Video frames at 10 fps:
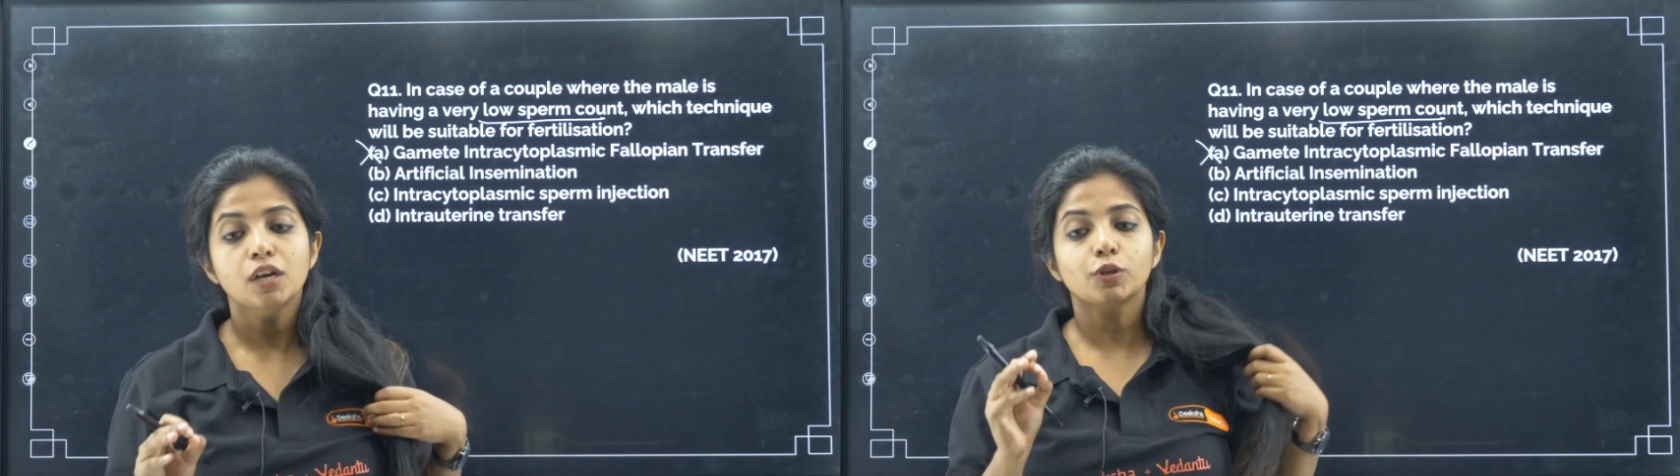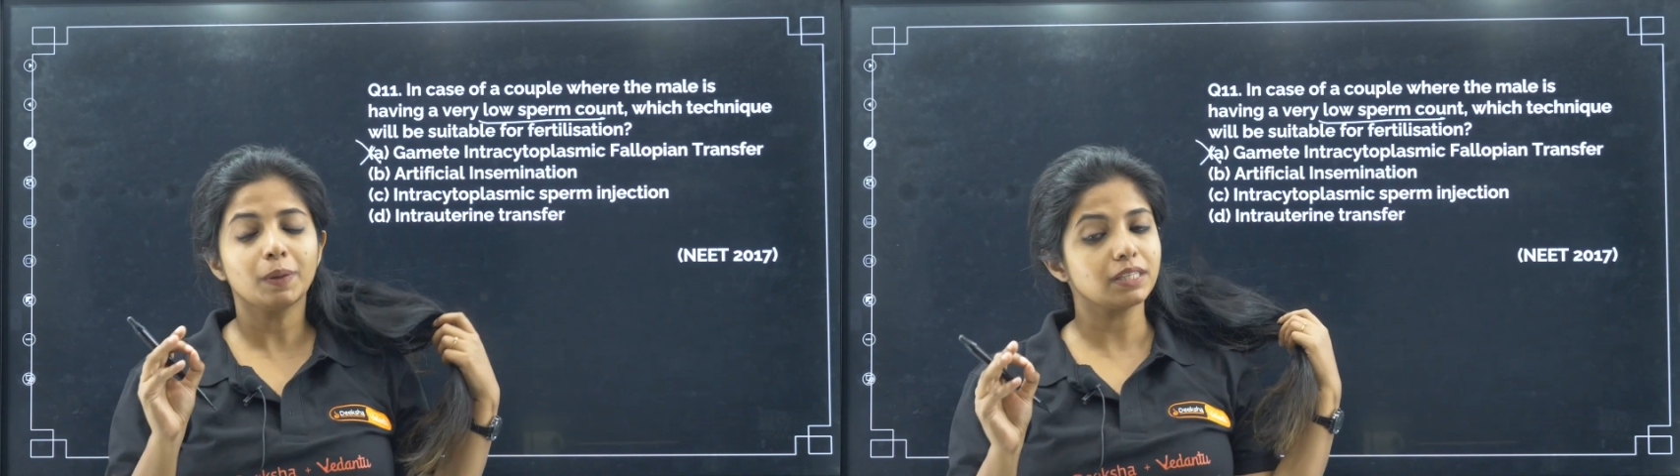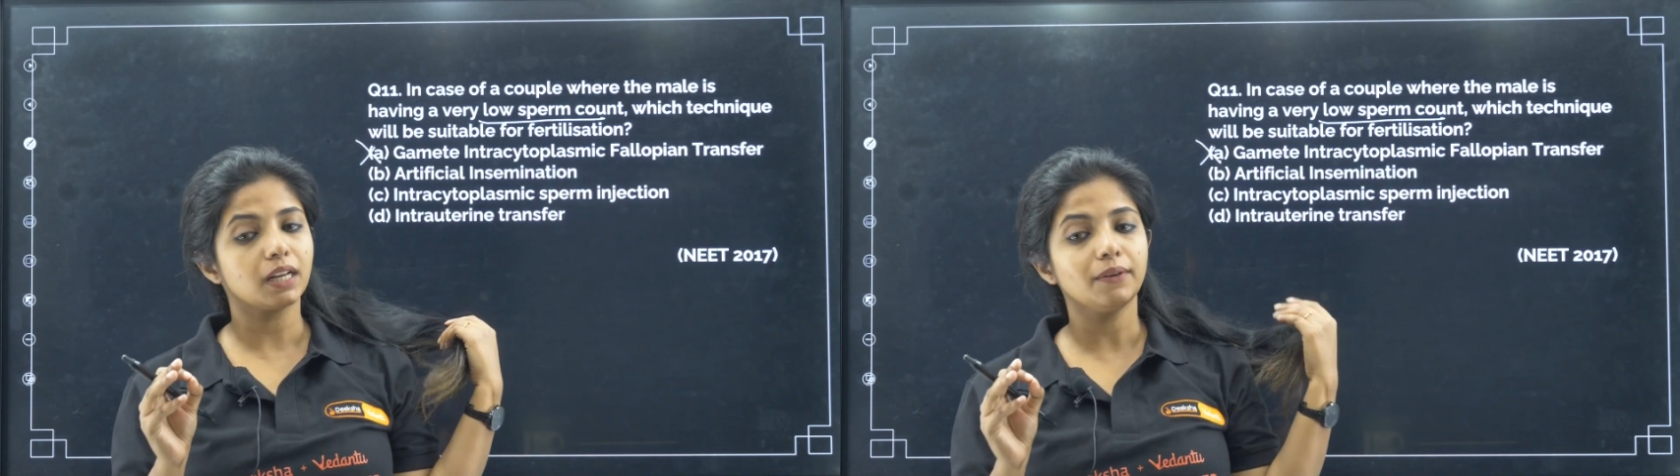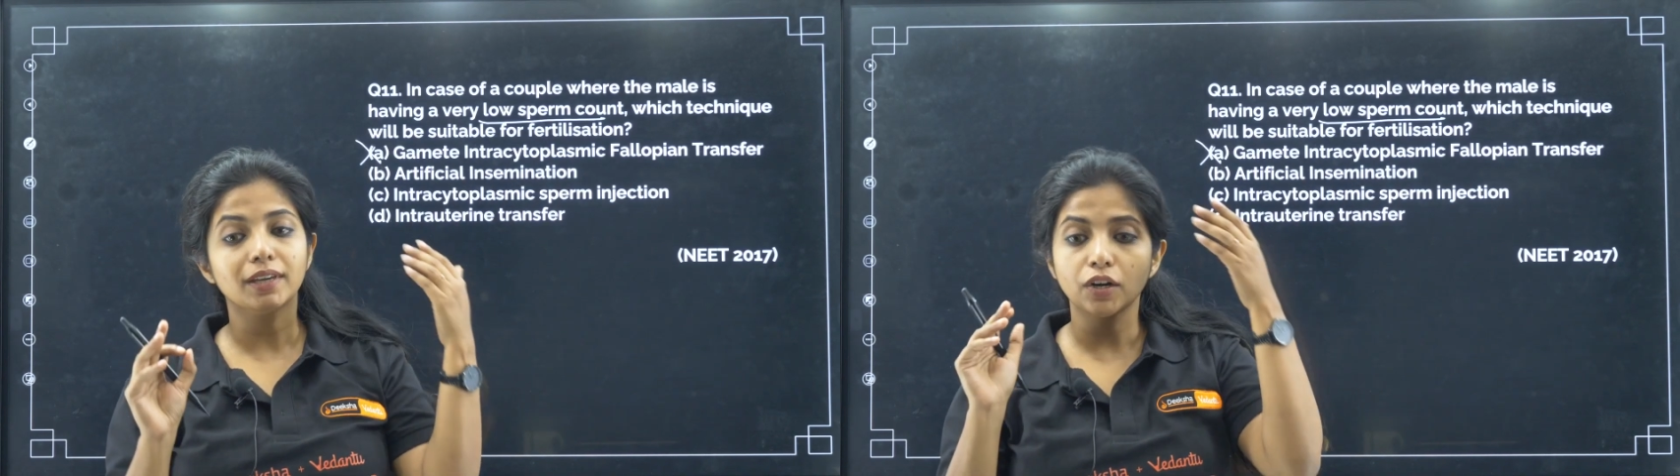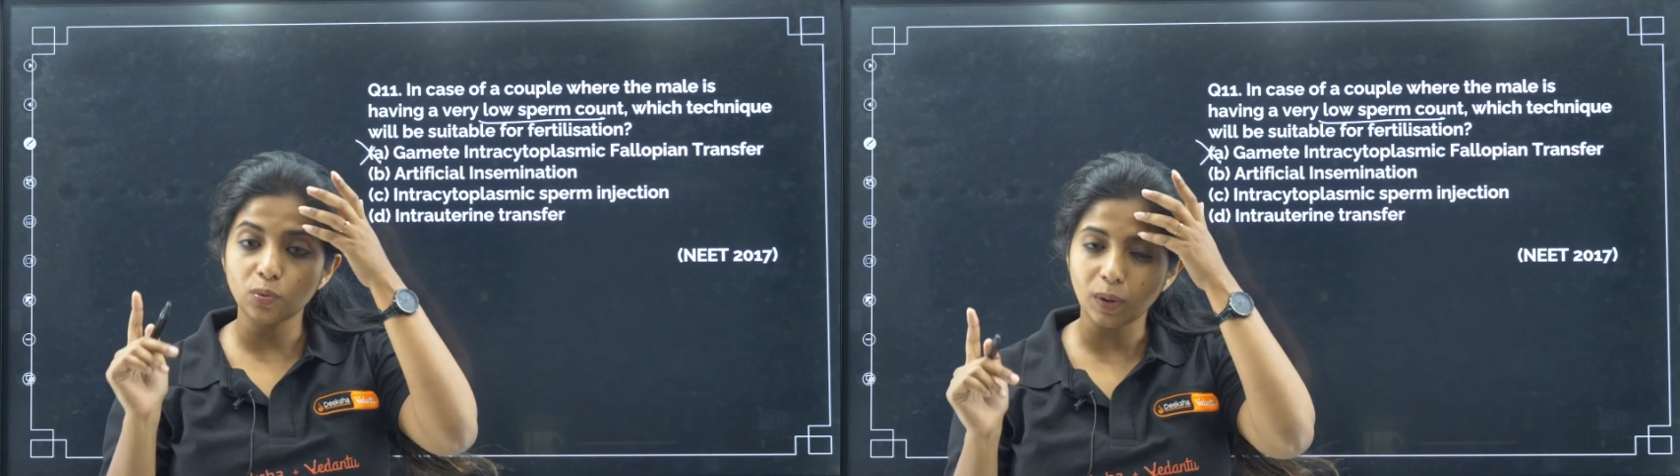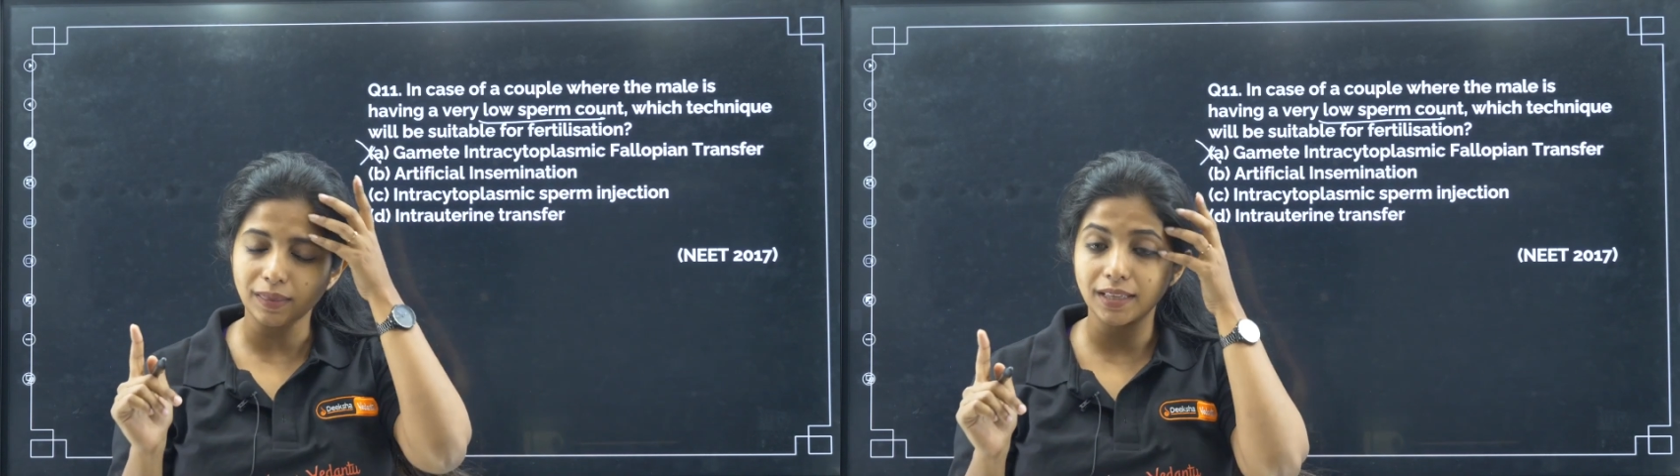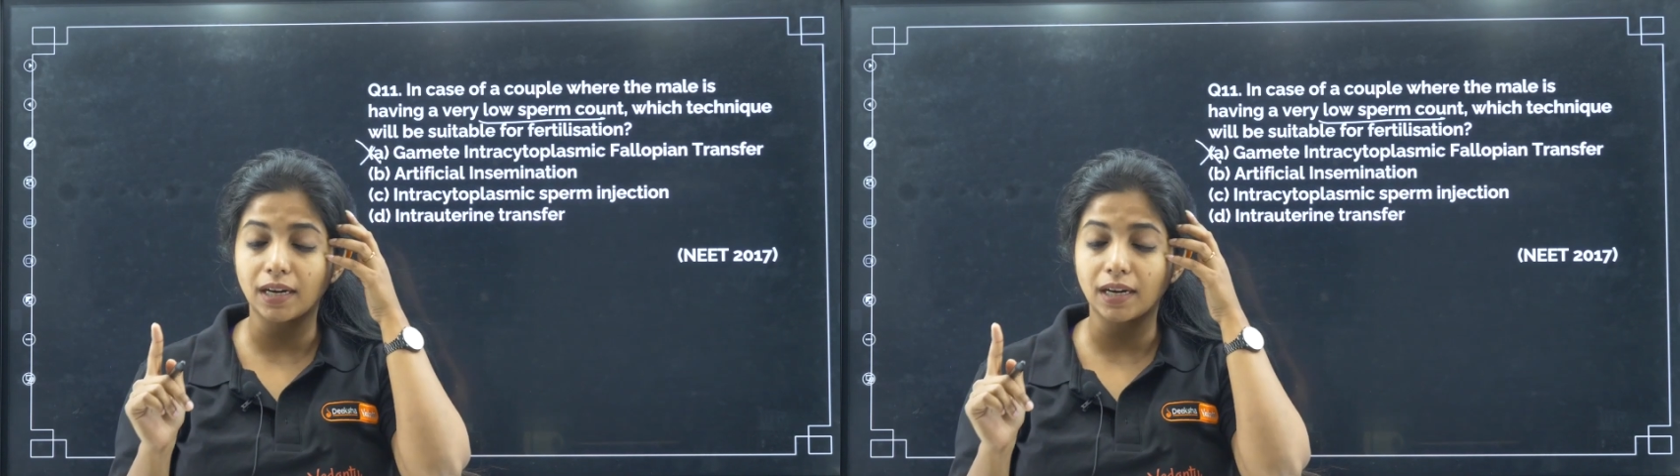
so basically we can do one thing,